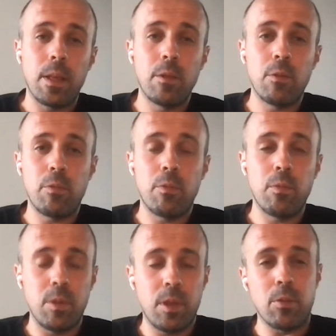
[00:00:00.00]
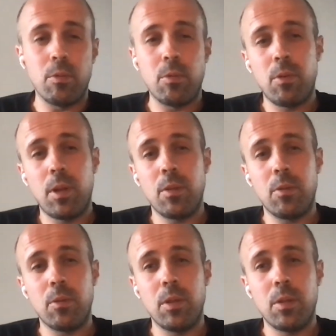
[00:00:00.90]
I think to yes to
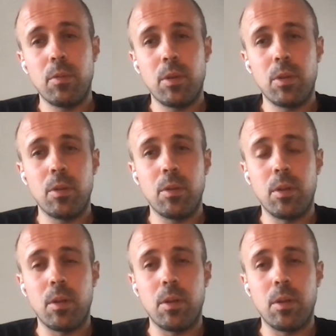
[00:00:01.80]
answer on this question,